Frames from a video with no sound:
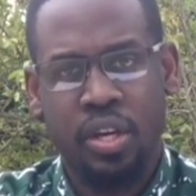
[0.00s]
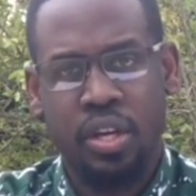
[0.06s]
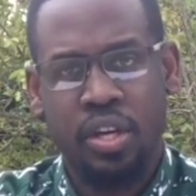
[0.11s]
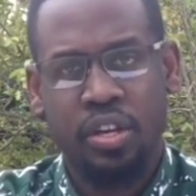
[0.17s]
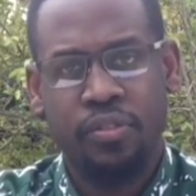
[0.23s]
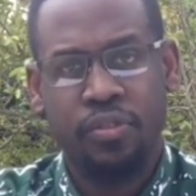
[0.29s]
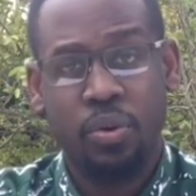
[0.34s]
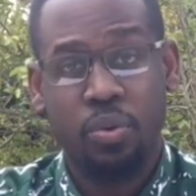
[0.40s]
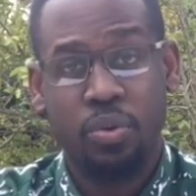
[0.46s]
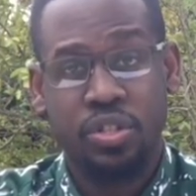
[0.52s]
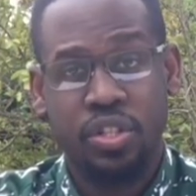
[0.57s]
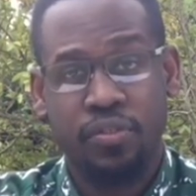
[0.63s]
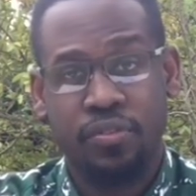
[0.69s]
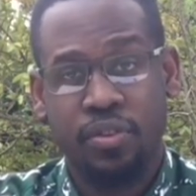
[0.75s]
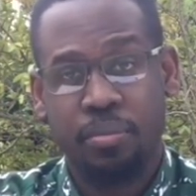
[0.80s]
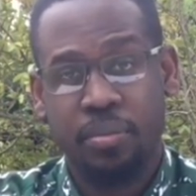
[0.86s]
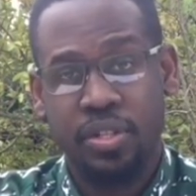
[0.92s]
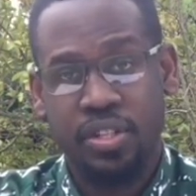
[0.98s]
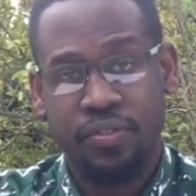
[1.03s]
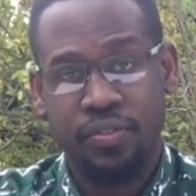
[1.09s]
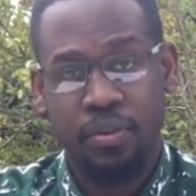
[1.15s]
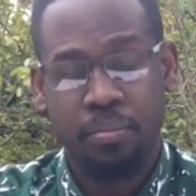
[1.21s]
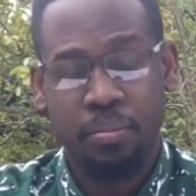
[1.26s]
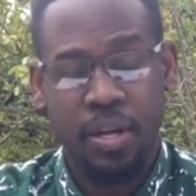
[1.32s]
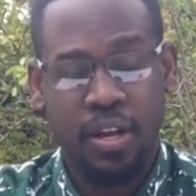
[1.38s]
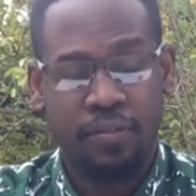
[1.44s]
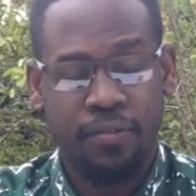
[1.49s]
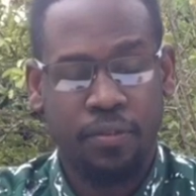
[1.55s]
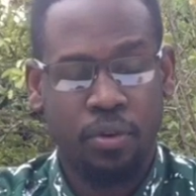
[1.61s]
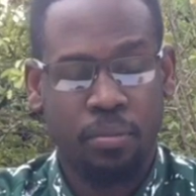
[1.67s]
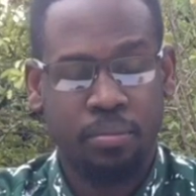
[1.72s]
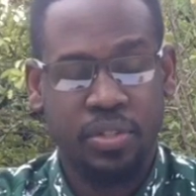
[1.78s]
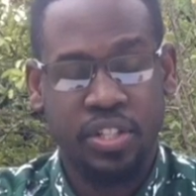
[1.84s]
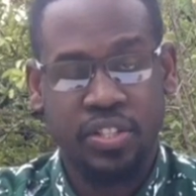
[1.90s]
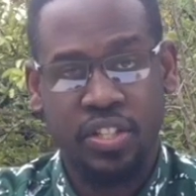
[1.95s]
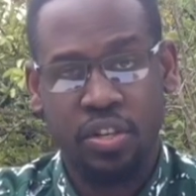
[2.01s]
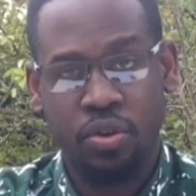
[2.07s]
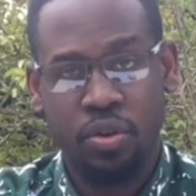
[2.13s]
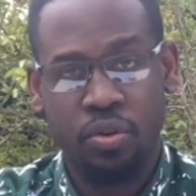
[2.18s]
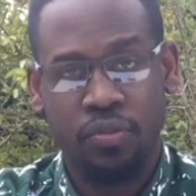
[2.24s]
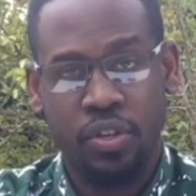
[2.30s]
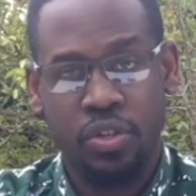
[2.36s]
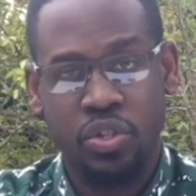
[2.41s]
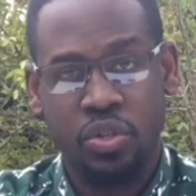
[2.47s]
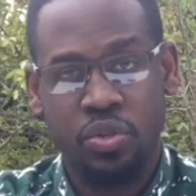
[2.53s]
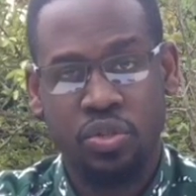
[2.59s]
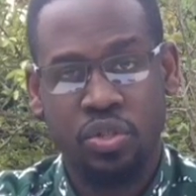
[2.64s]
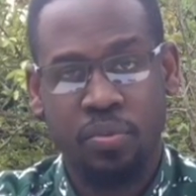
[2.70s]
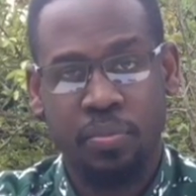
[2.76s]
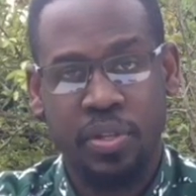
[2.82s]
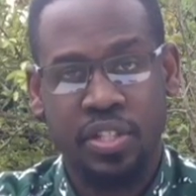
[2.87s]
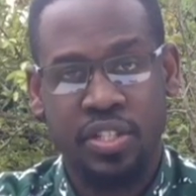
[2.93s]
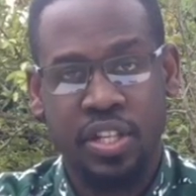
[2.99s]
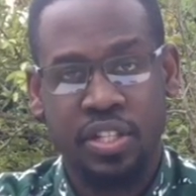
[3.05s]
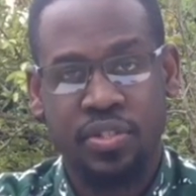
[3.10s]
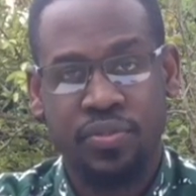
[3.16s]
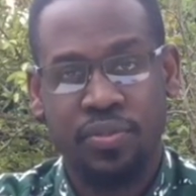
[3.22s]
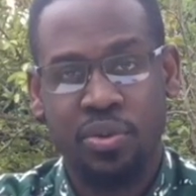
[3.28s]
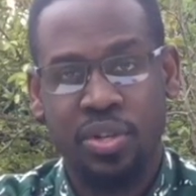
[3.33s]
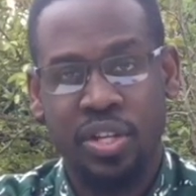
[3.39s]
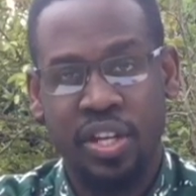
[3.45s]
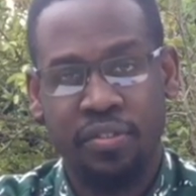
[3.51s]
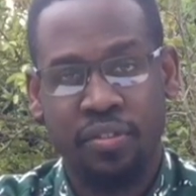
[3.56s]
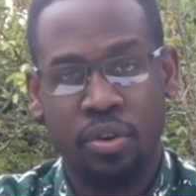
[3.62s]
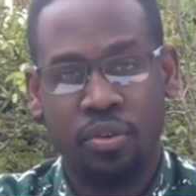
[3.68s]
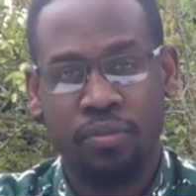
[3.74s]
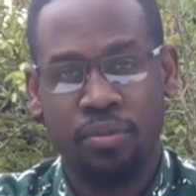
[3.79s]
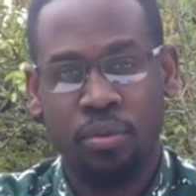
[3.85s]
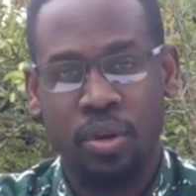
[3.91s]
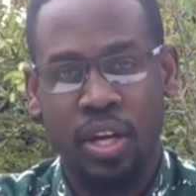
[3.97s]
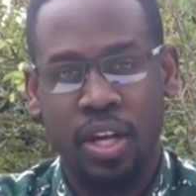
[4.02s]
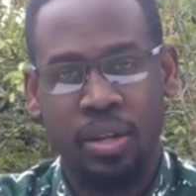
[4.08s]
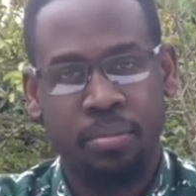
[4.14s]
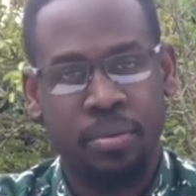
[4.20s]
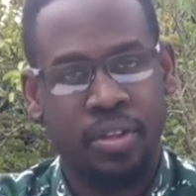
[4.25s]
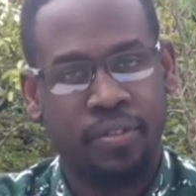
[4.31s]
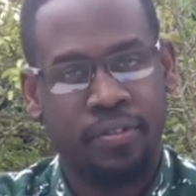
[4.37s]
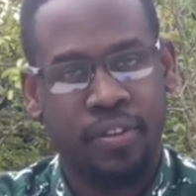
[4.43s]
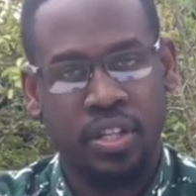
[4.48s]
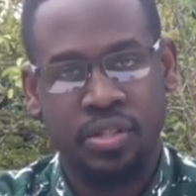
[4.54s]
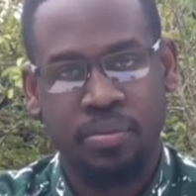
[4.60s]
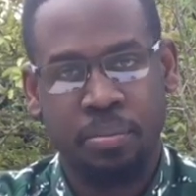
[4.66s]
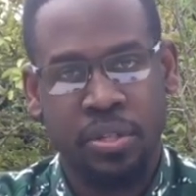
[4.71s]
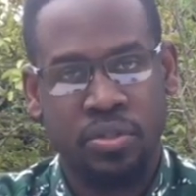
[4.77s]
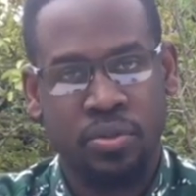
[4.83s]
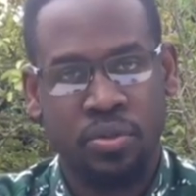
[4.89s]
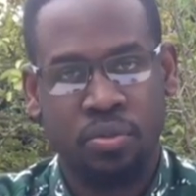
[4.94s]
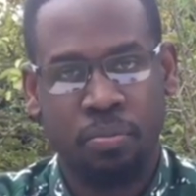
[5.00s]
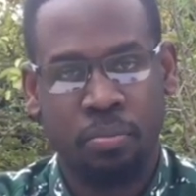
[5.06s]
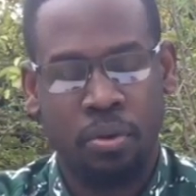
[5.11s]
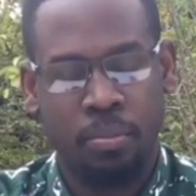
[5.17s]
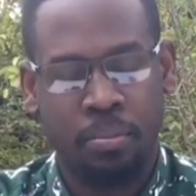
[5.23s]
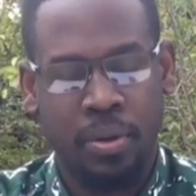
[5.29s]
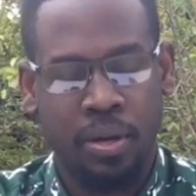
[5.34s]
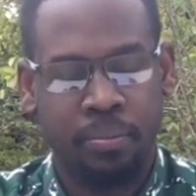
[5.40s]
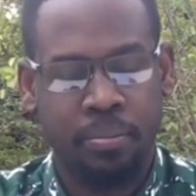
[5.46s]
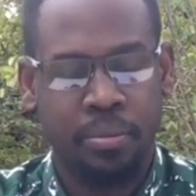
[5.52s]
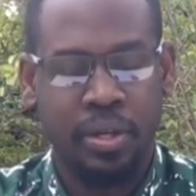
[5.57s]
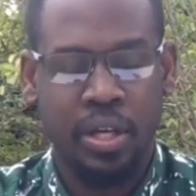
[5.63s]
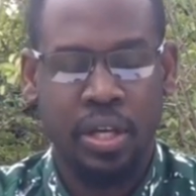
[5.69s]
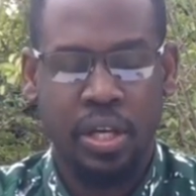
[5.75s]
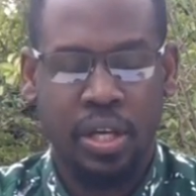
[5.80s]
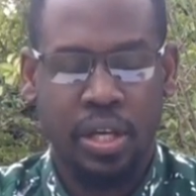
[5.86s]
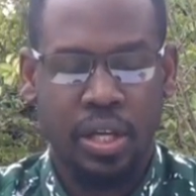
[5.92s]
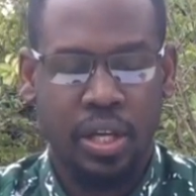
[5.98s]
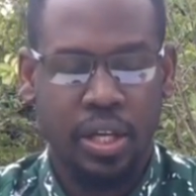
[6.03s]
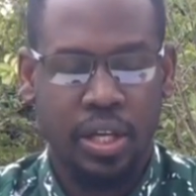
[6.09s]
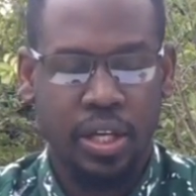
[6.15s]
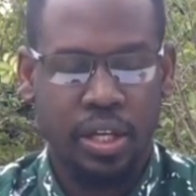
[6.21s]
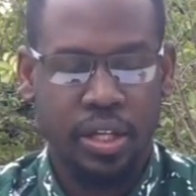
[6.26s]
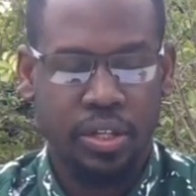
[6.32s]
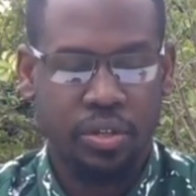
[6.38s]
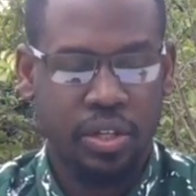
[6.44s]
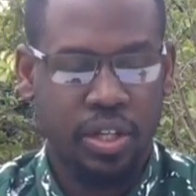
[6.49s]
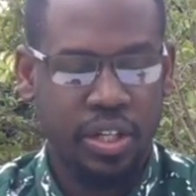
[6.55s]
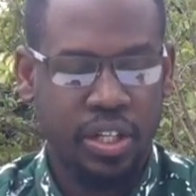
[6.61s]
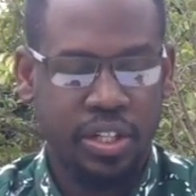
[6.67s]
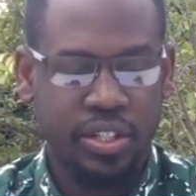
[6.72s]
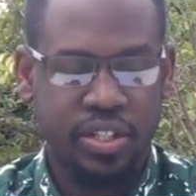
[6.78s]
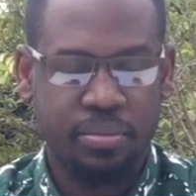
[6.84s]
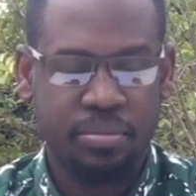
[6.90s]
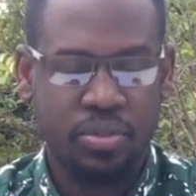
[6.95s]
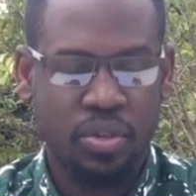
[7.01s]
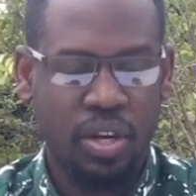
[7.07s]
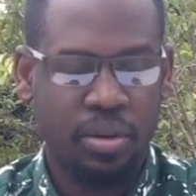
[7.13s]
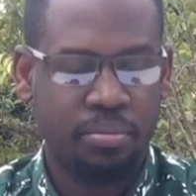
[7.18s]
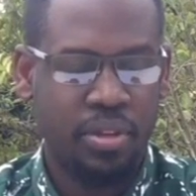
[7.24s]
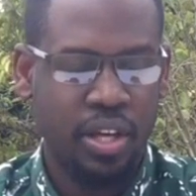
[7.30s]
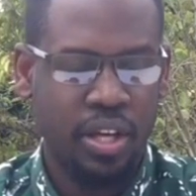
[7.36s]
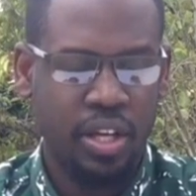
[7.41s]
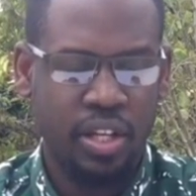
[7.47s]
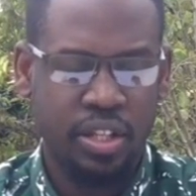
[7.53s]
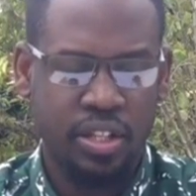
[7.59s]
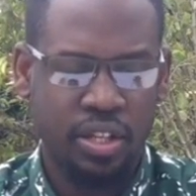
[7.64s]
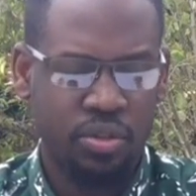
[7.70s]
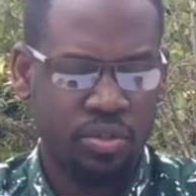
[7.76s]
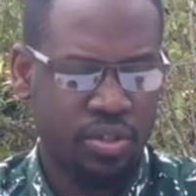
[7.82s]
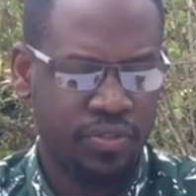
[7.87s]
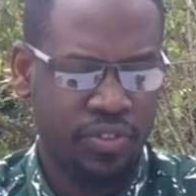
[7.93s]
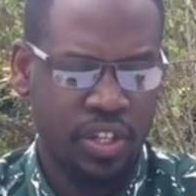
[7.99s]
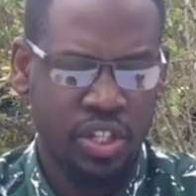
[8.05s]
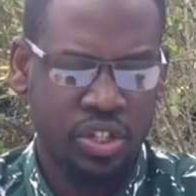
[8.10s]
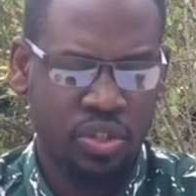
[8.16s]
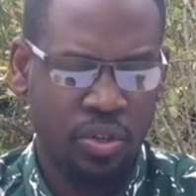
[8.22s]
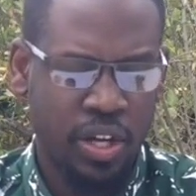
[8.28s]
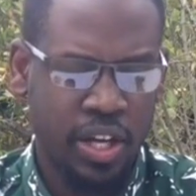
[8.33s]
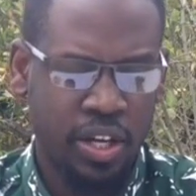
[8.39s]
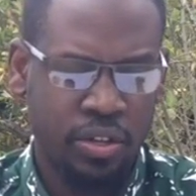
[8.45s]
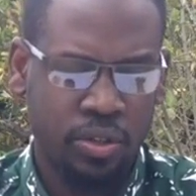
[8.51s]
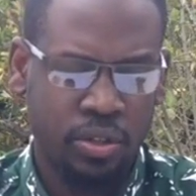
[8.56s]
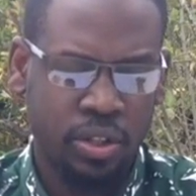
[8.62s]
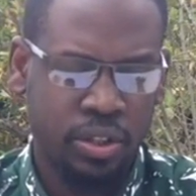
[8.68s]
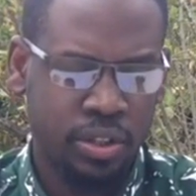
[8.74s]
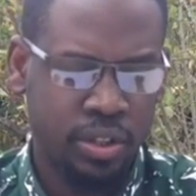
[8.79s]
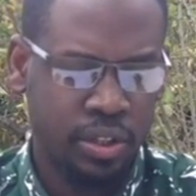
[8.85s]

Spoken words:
If you're watching from a different platform, just head on over to YouTube and search for David Wafula. I'll be the first person to pop up, and you can hit subscribe there, hit the notification icon,